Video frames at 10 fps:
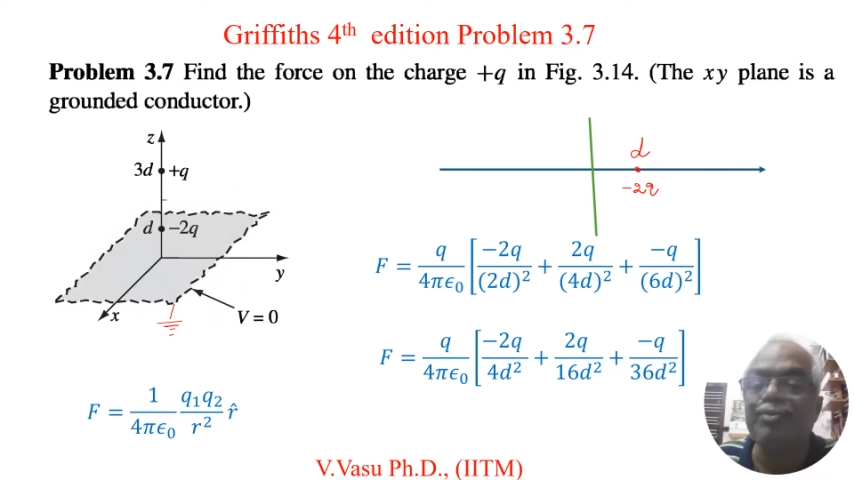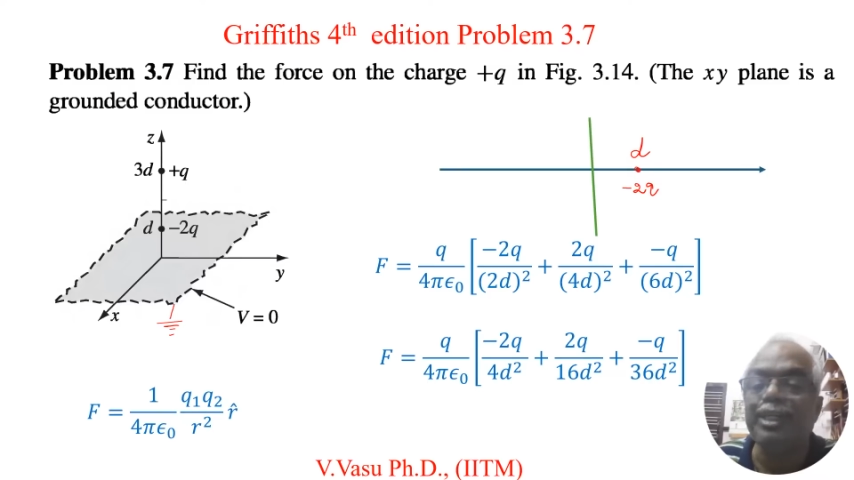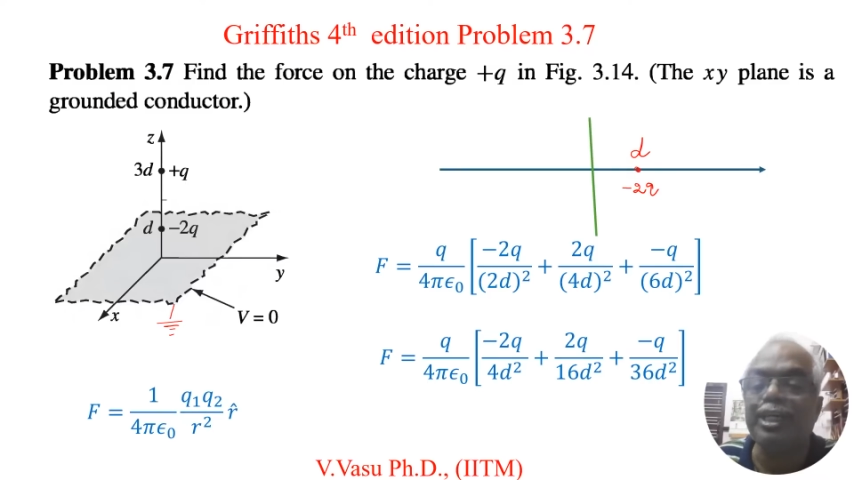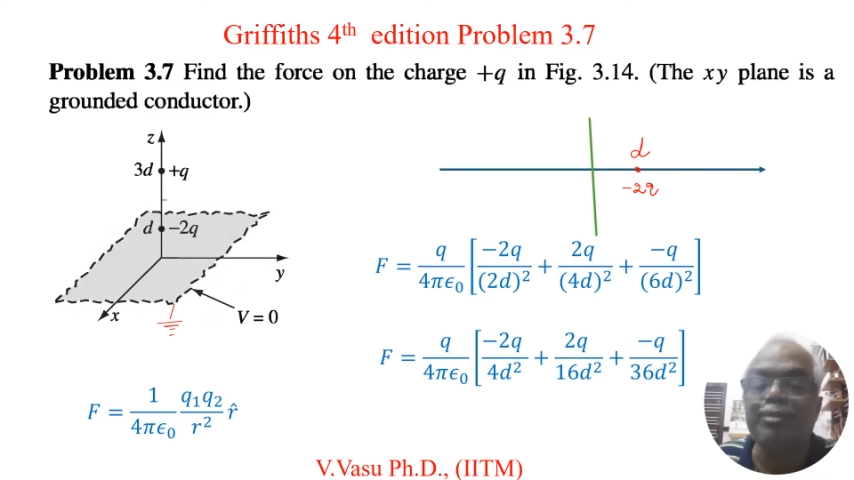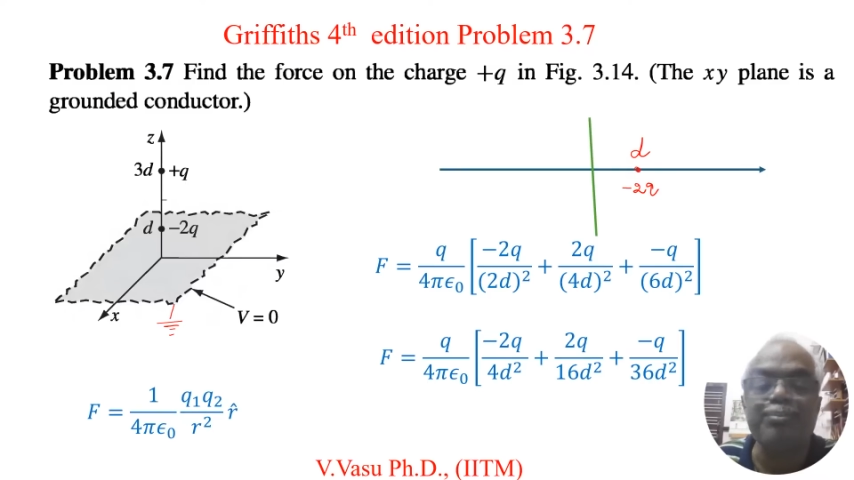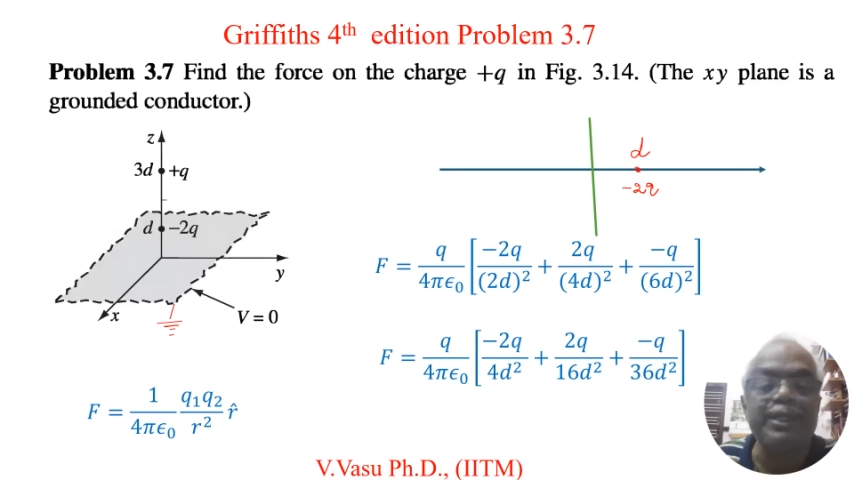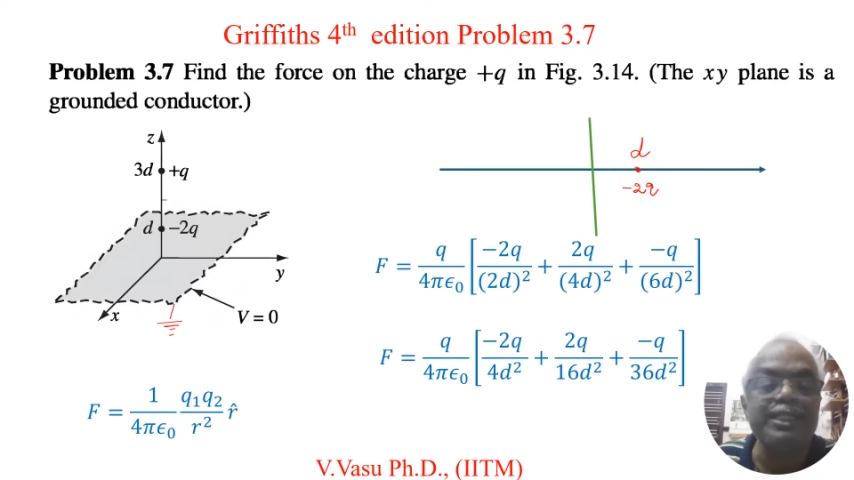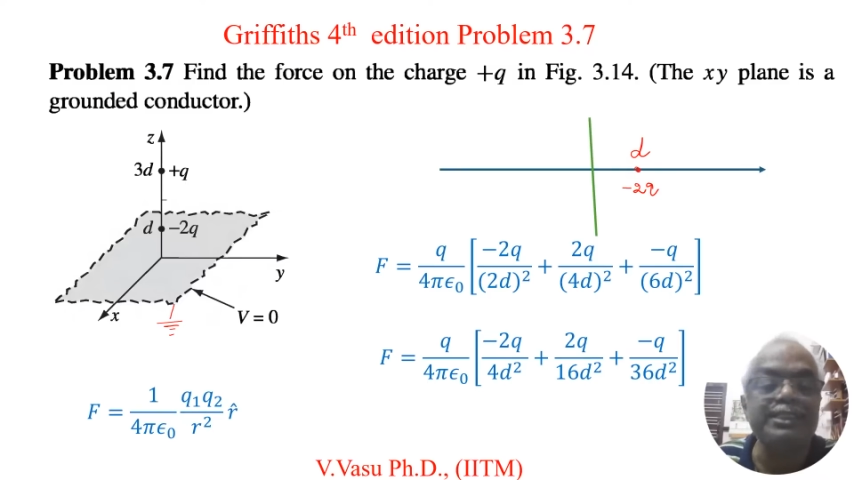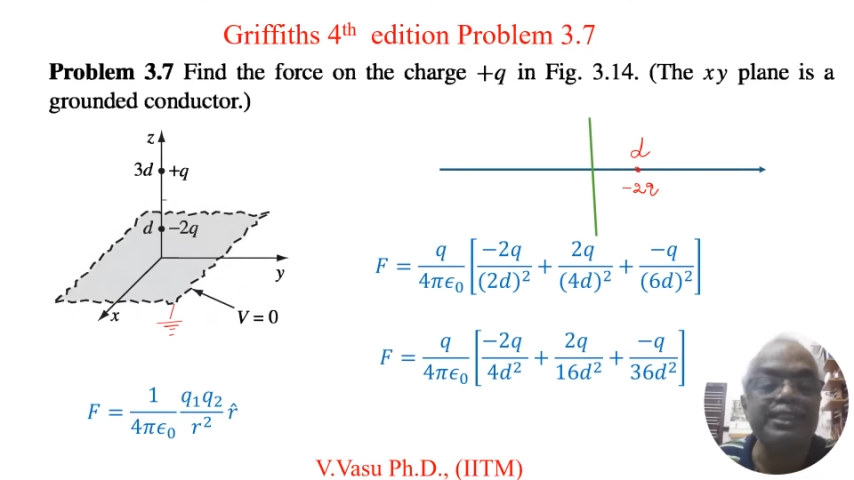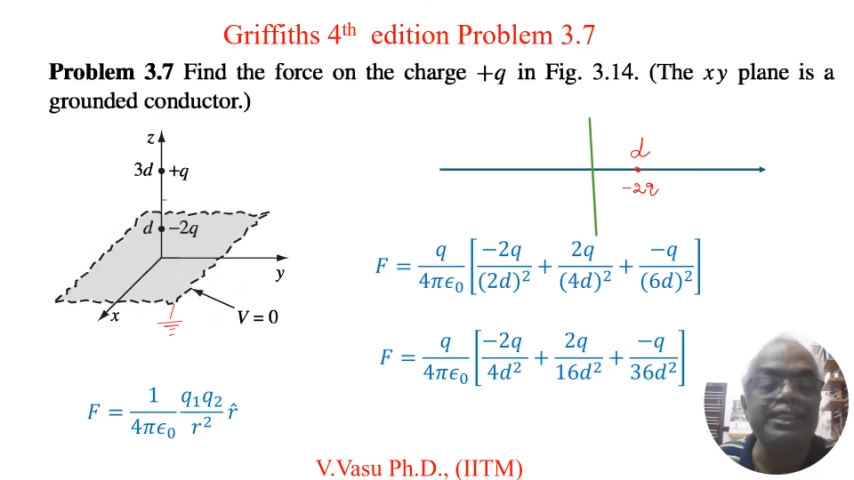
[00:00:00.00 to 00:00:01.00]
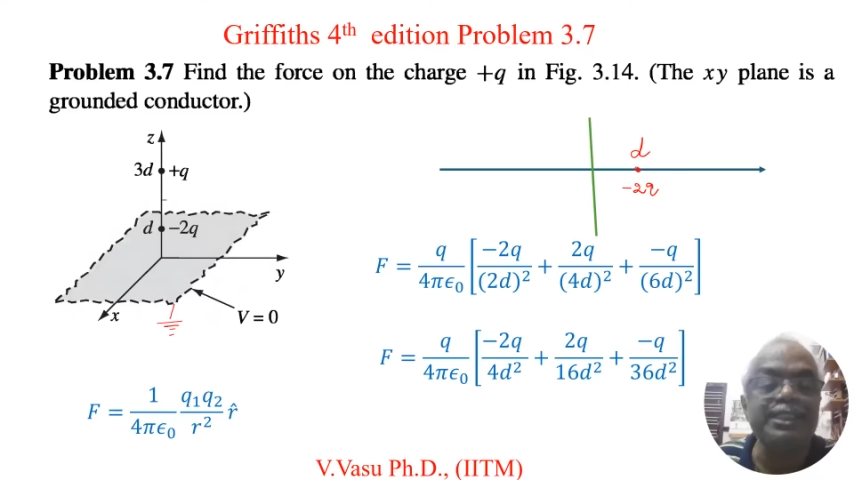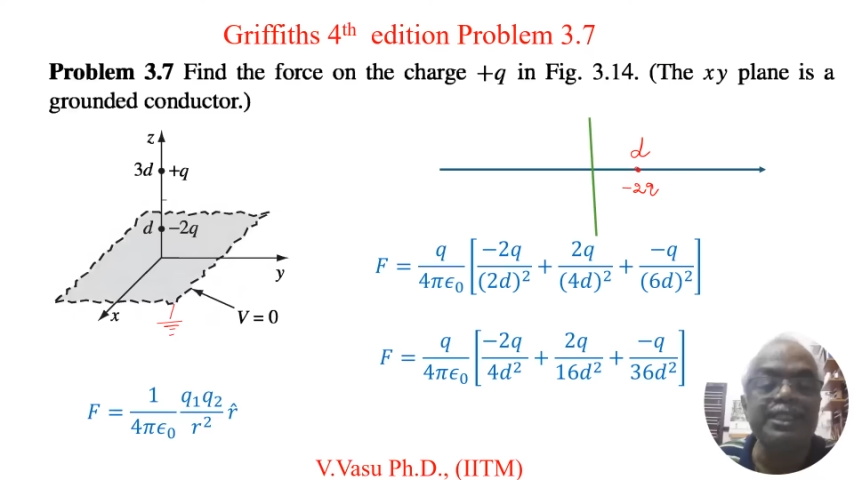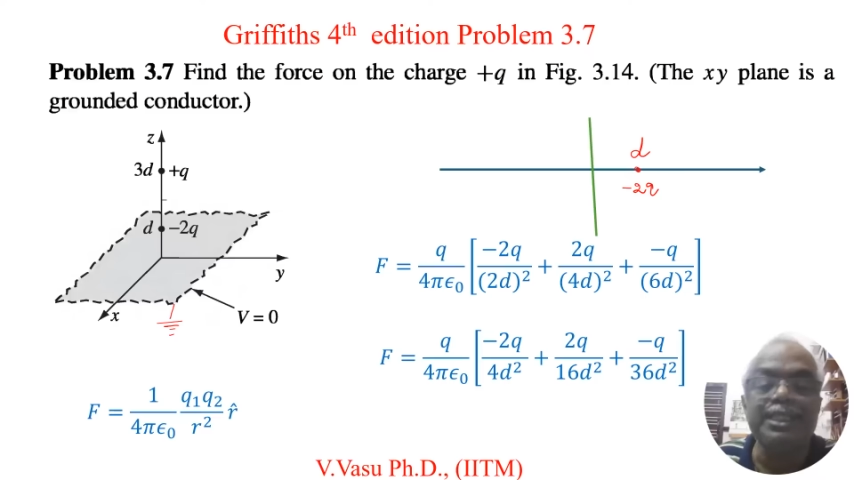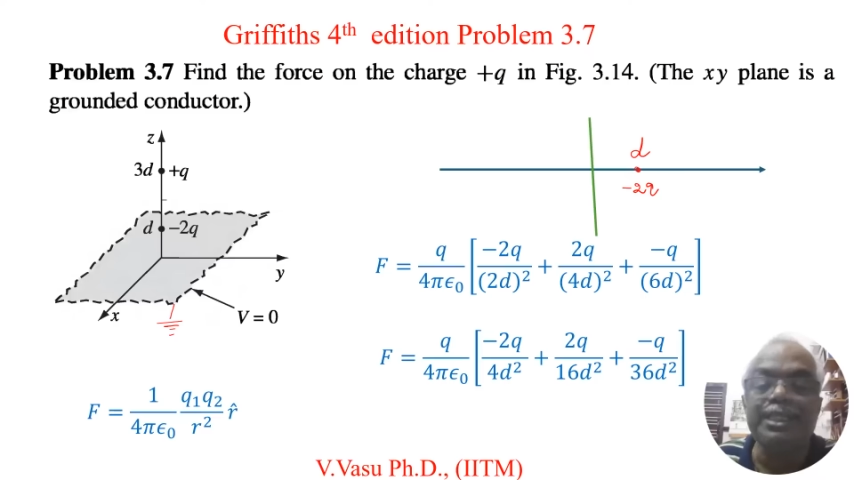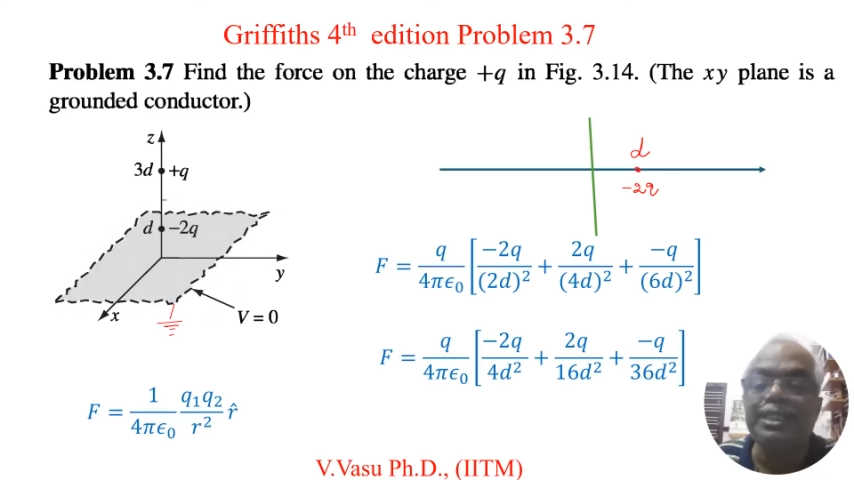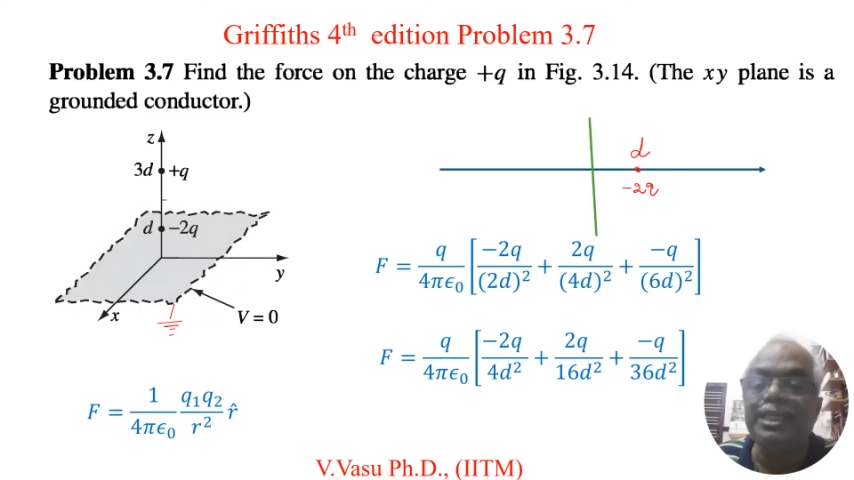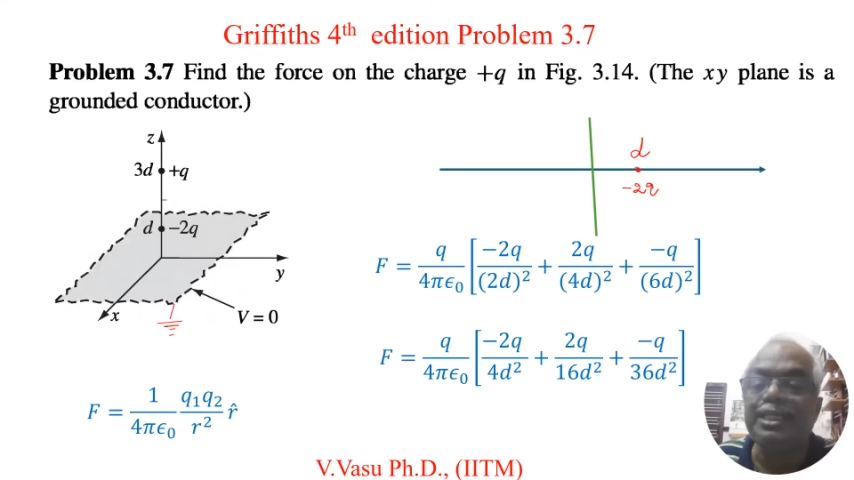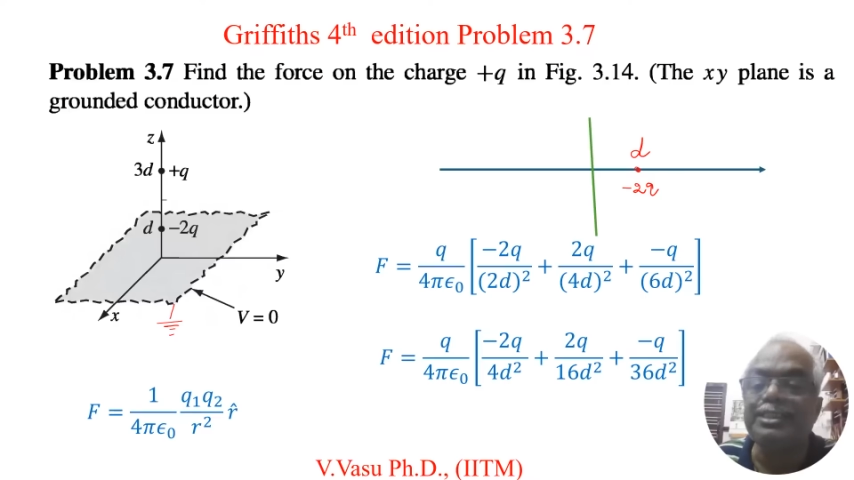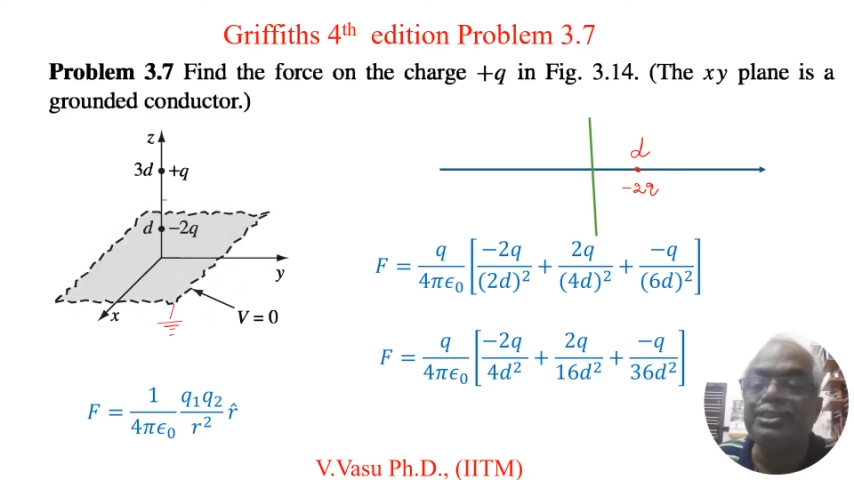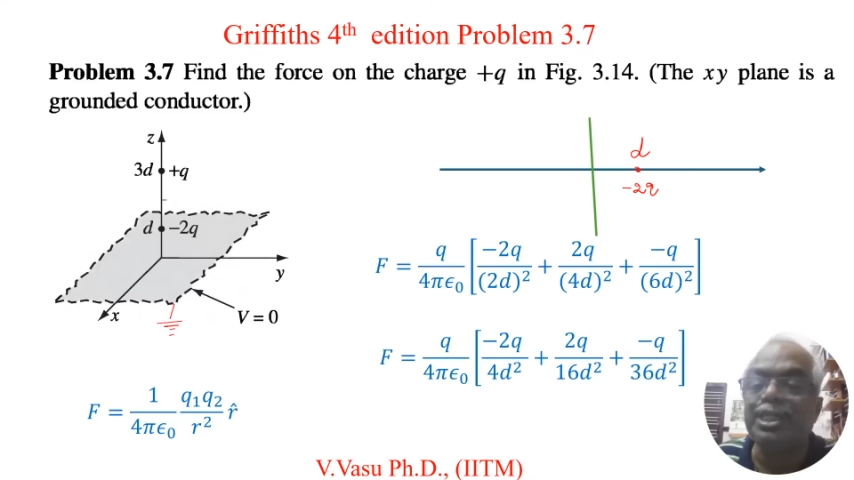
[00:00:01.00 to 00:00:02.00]
we are placing
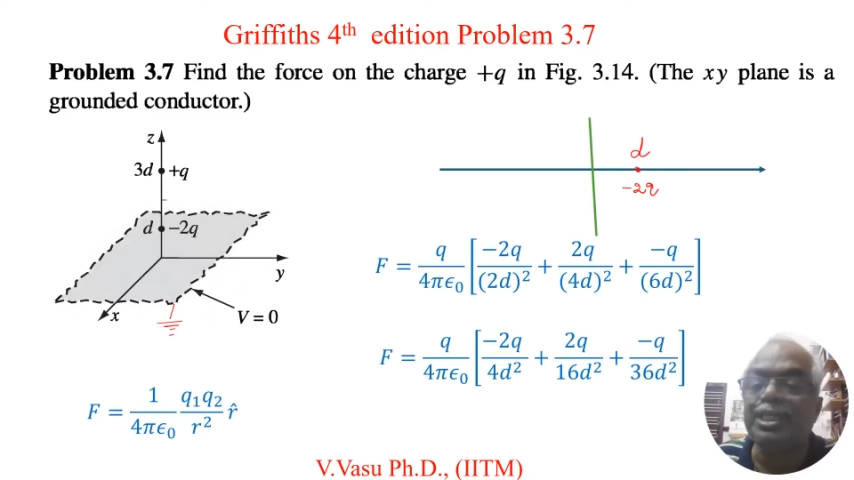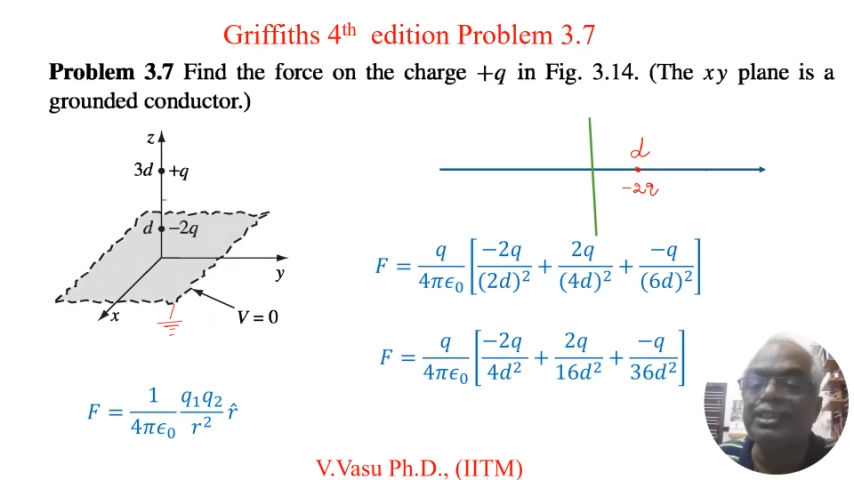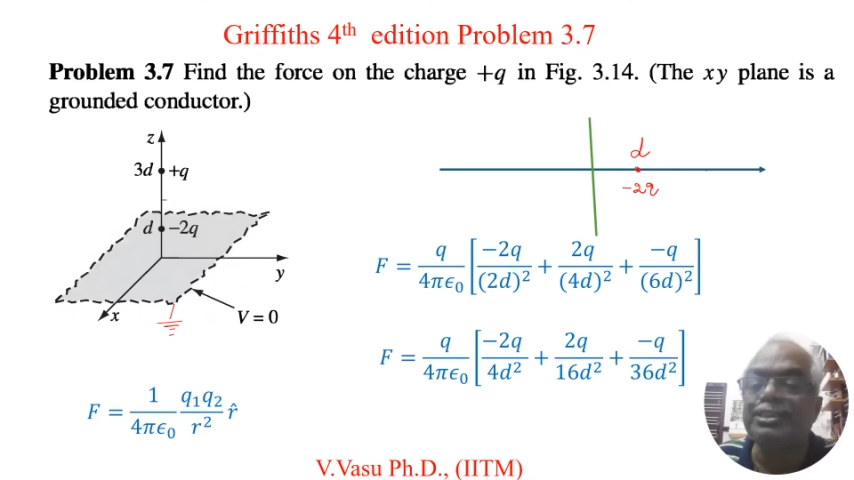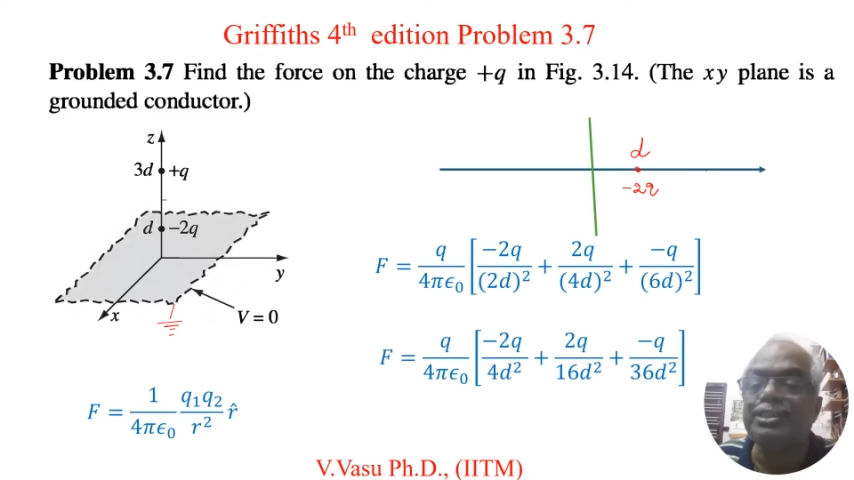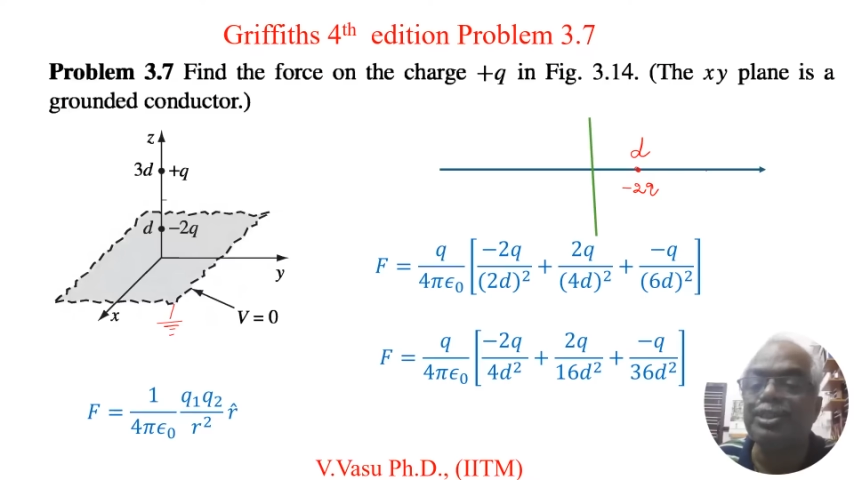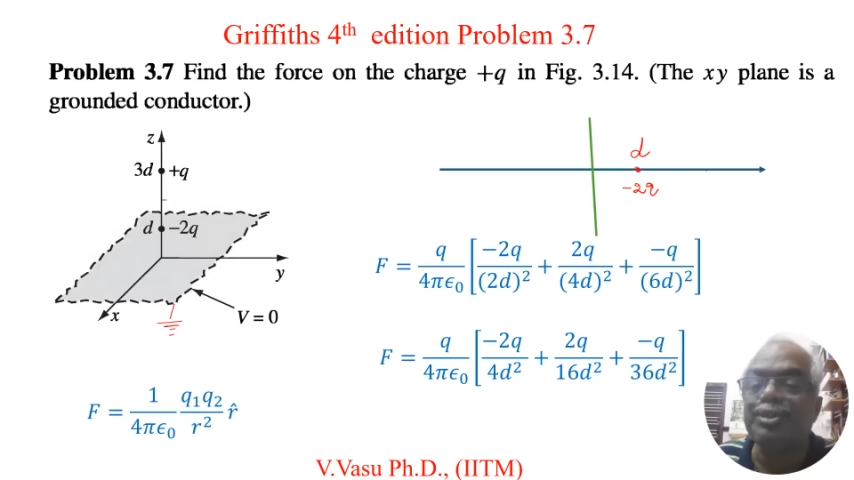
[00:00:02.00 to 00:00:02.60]
a charge